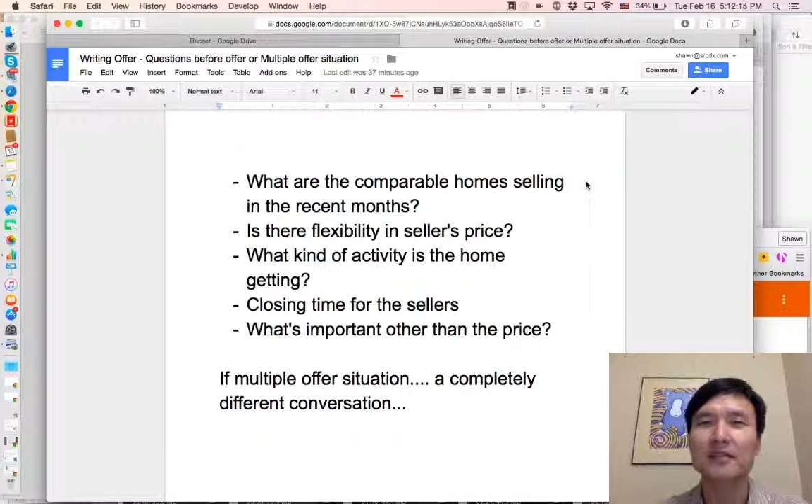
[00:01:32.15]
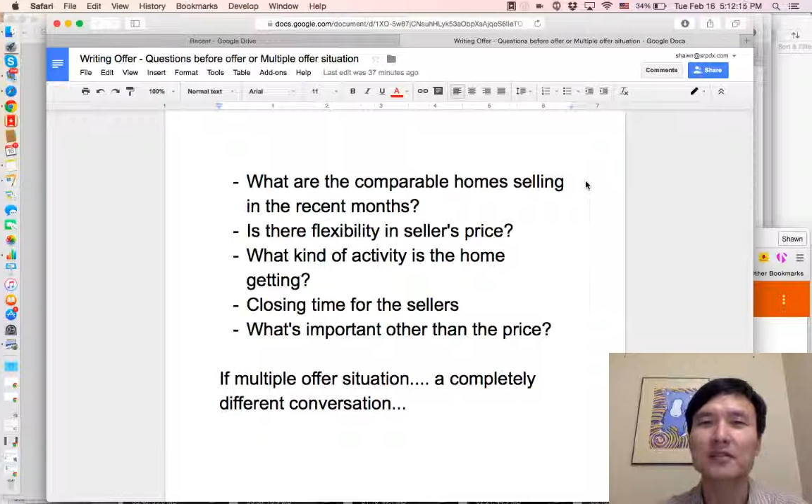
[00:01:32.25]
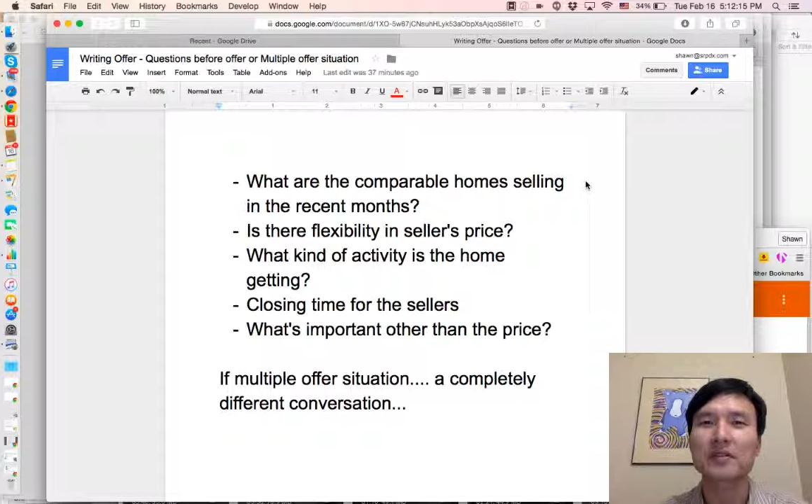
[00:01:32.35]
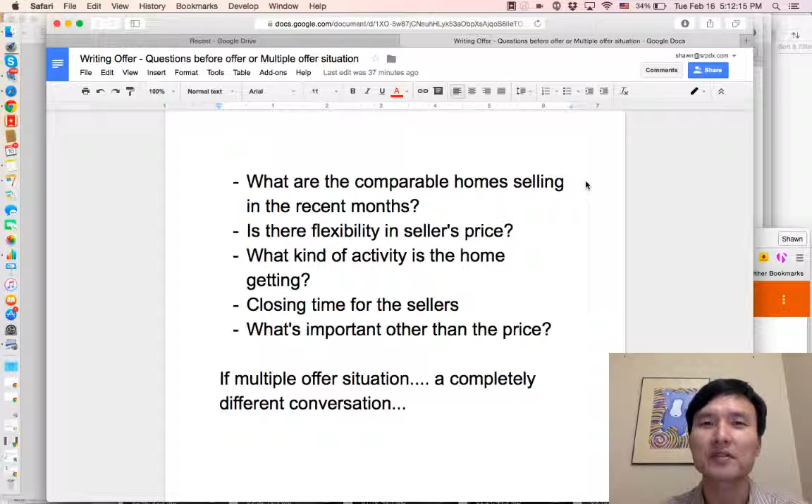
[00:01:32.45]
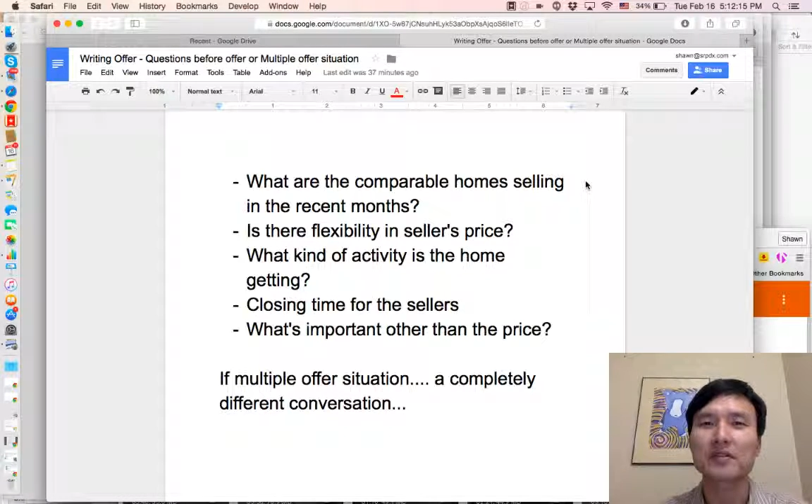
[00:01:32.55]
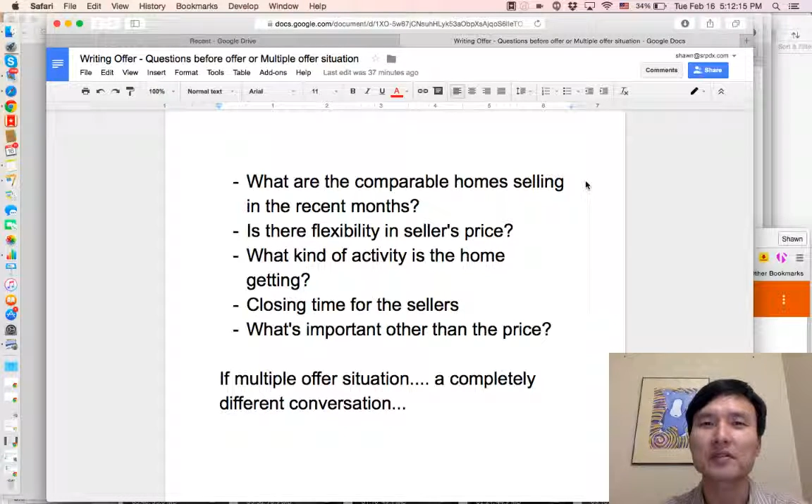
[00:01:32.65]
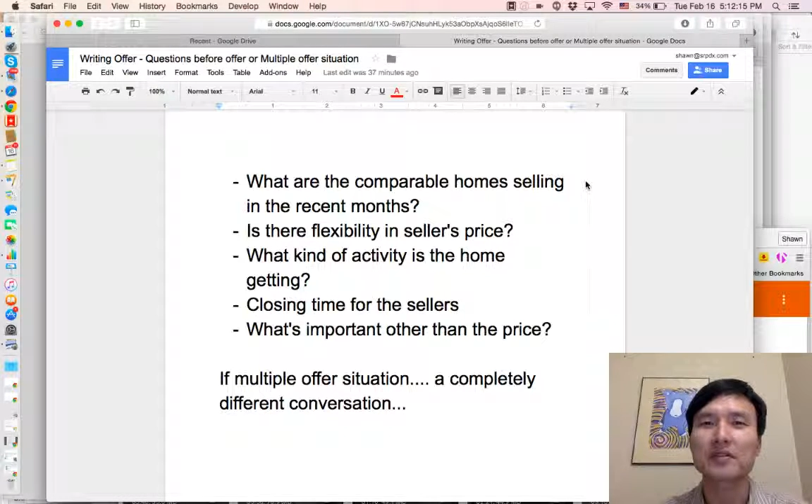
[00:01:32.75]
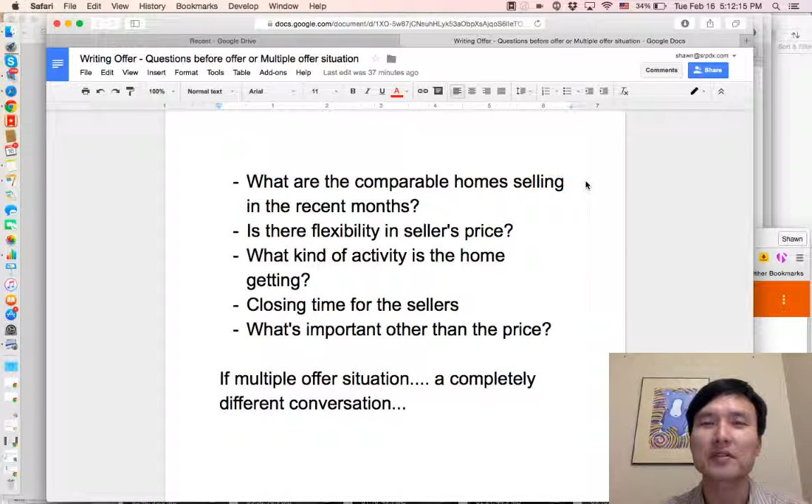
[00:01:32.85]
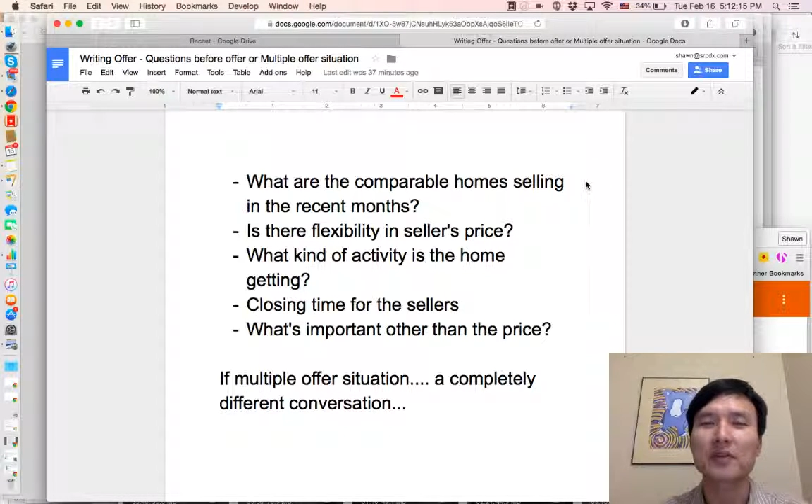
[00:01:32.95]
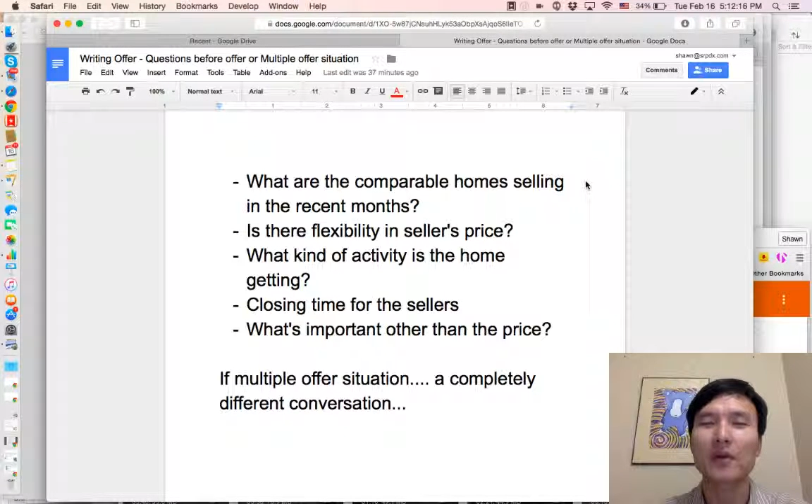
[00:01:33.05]
and the terms.
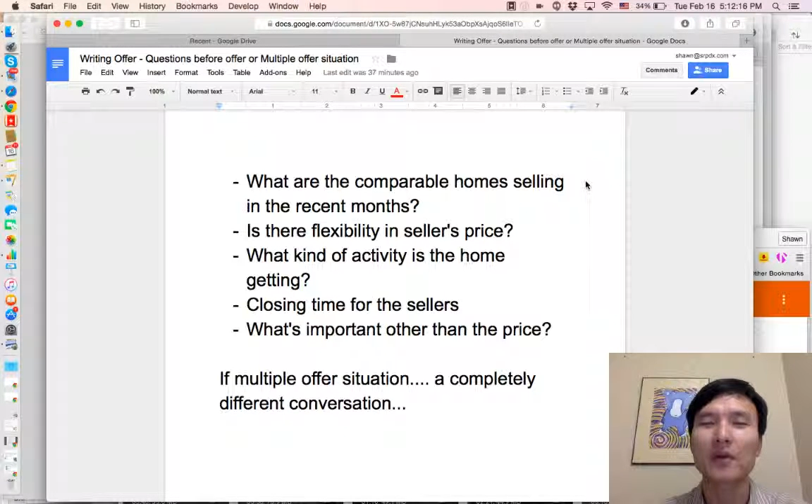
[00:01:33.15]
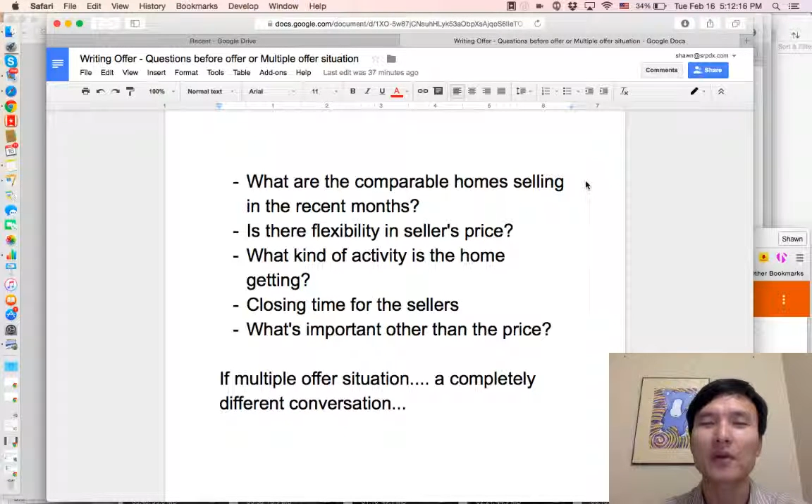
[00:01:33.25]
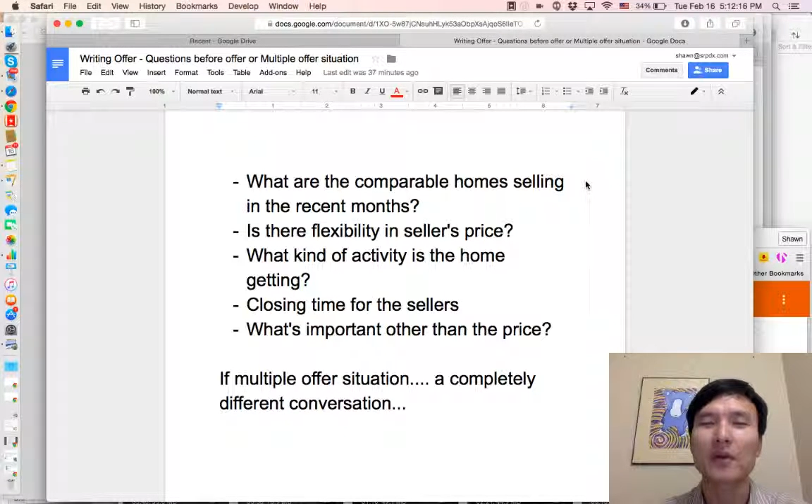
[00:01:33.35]
So